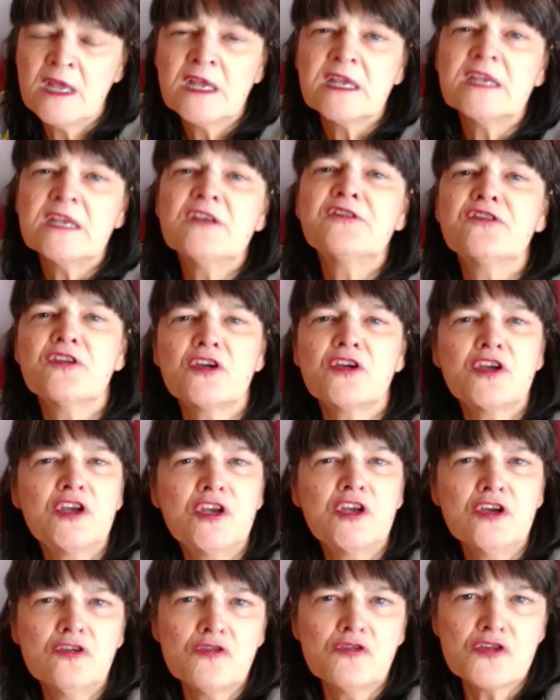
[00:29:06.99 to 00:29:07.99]
is a
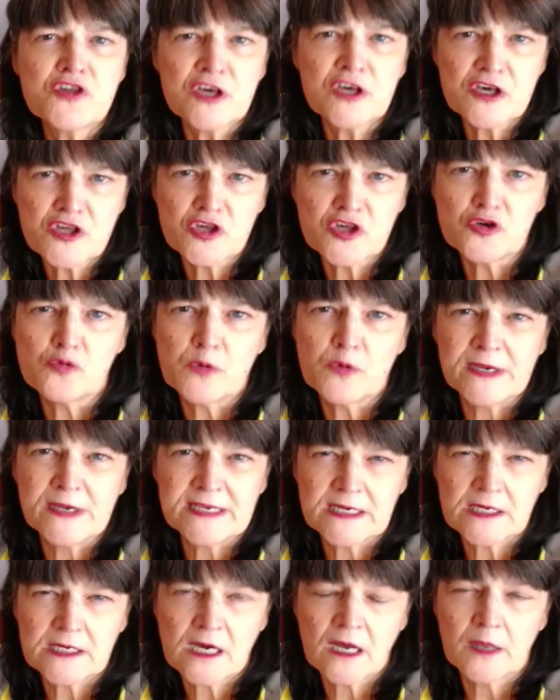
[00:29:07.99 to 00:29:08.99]
huge issue when
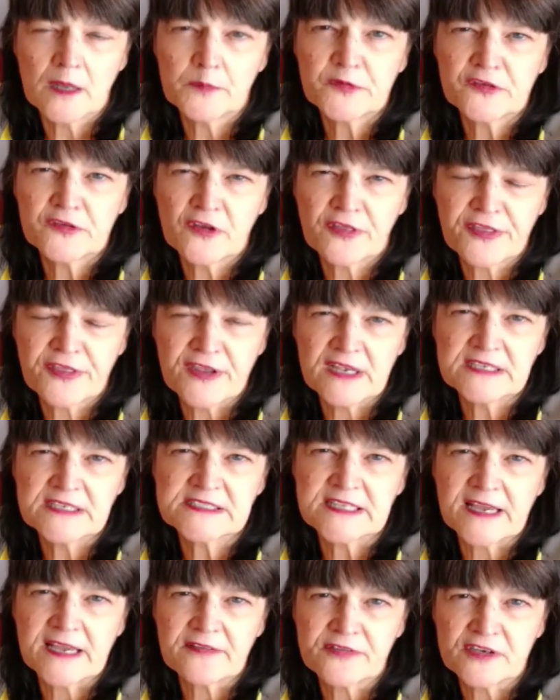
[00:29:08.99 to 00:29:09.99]
it comes to things
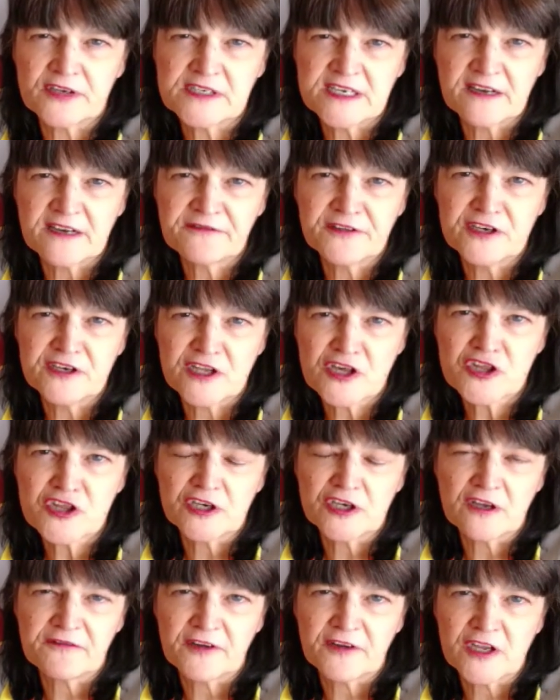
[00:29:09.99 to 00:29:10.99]
like the definition
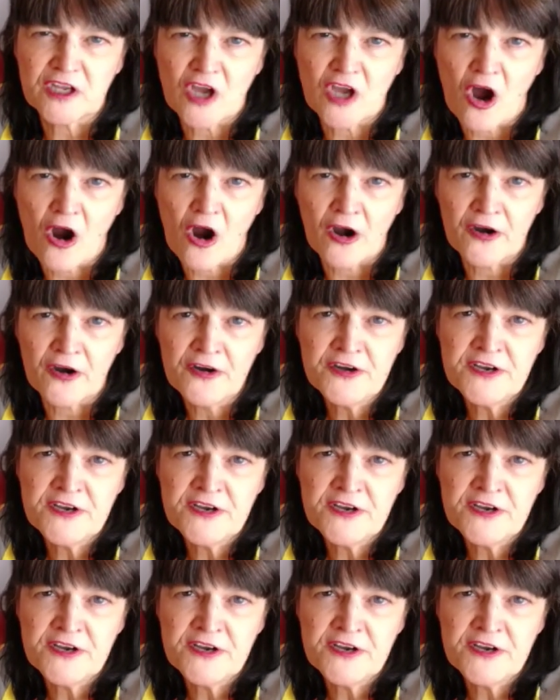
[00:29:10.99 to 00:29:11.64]
of a yard